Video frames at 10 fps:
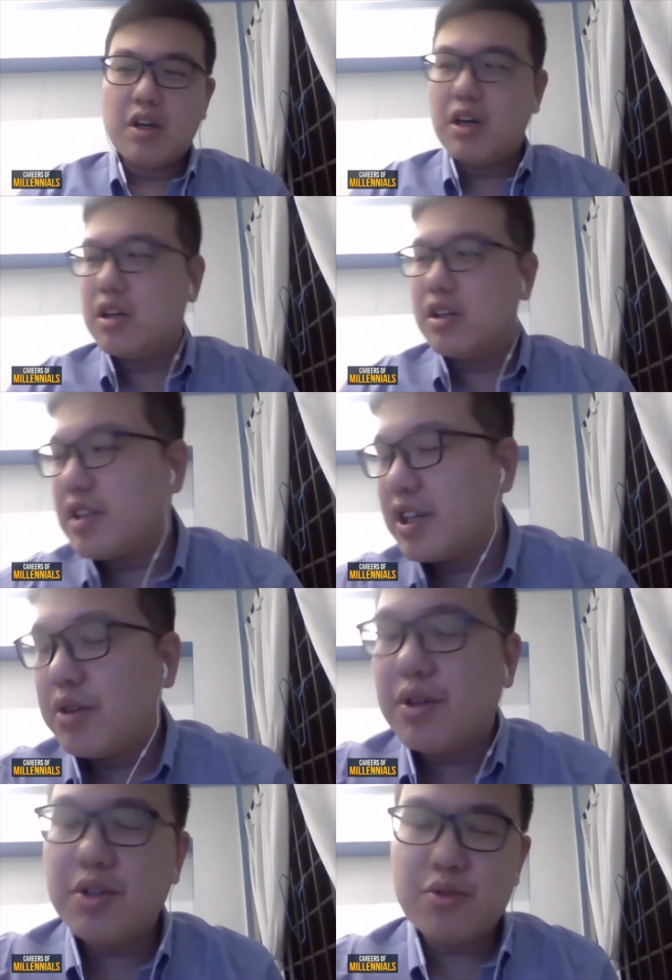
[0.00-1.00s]
Thank
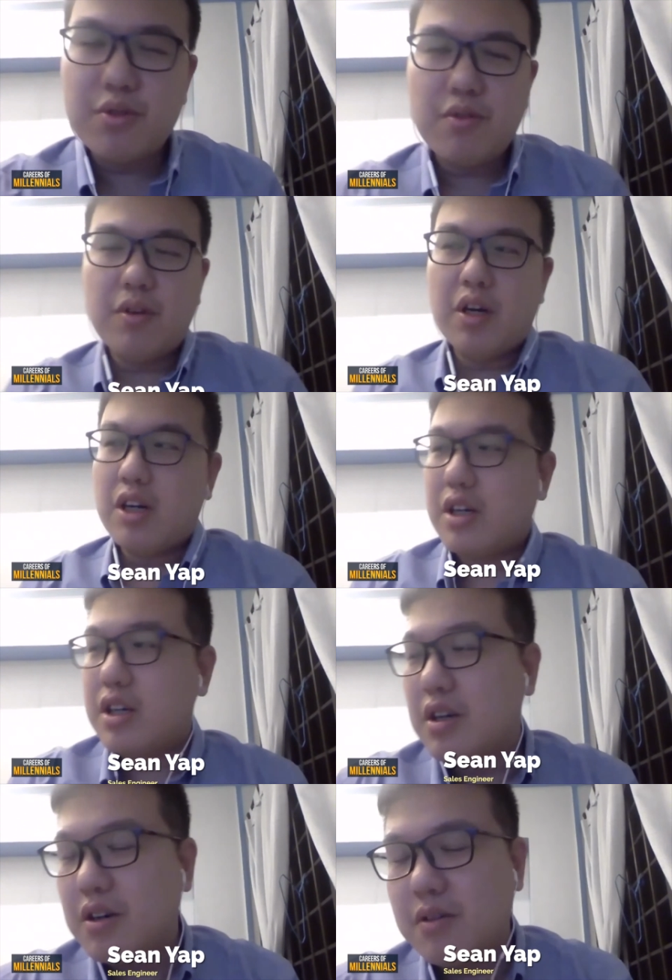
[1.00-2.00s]
you, Andrew,
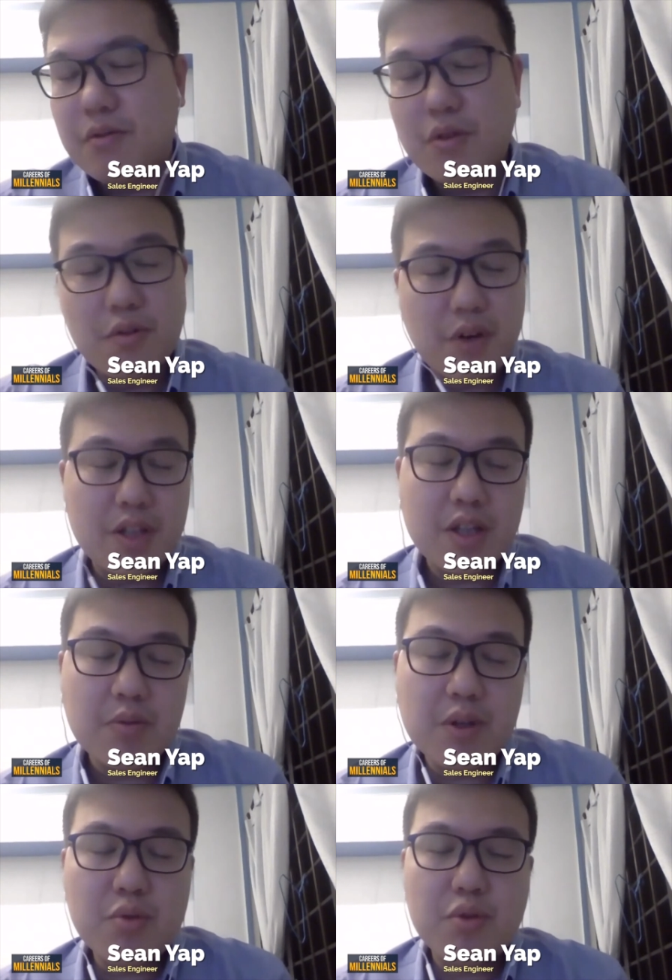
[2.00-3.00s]
for inviting
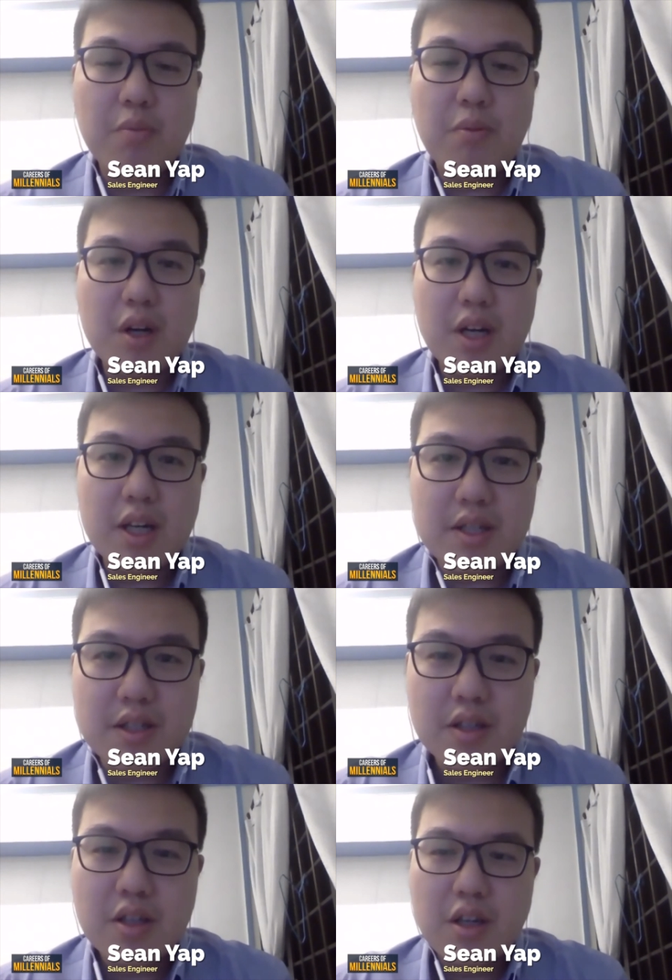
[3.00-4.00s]
me to your
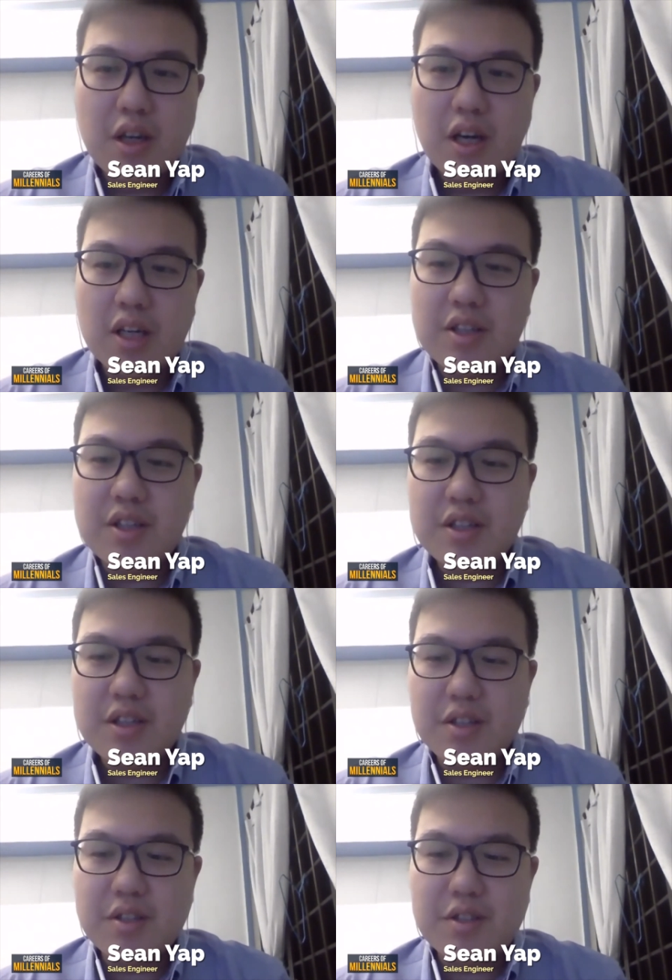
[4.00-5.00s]
podcast. I think
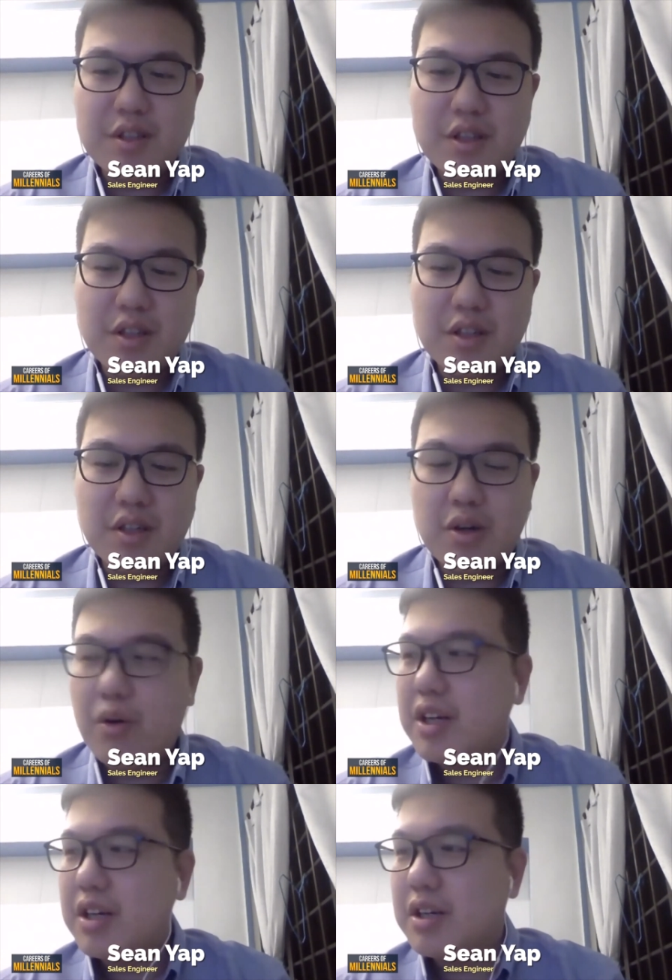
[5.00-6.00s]
it's
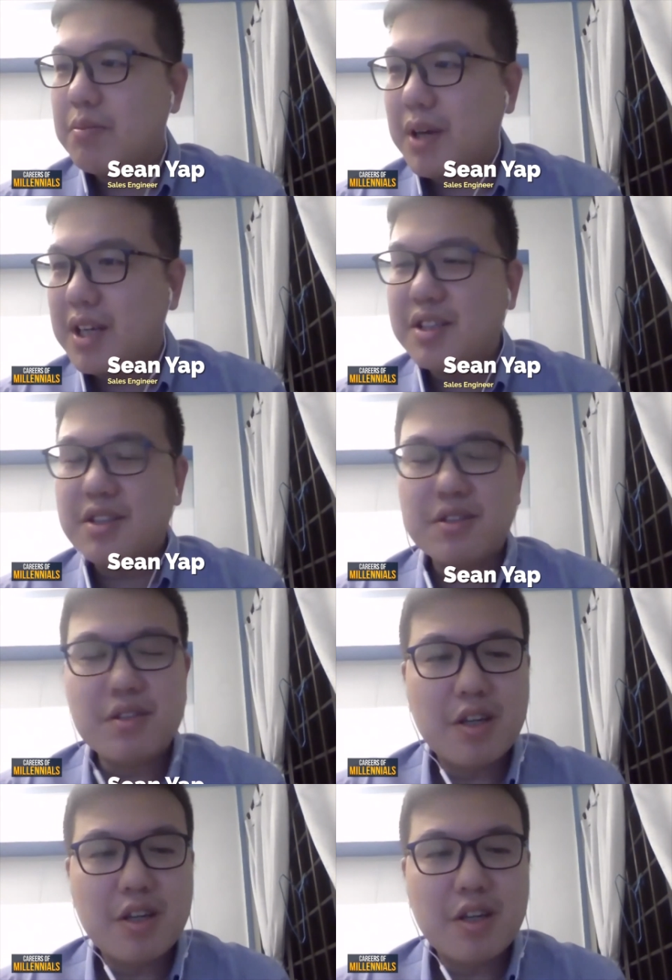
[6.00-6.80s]
quite a pleasant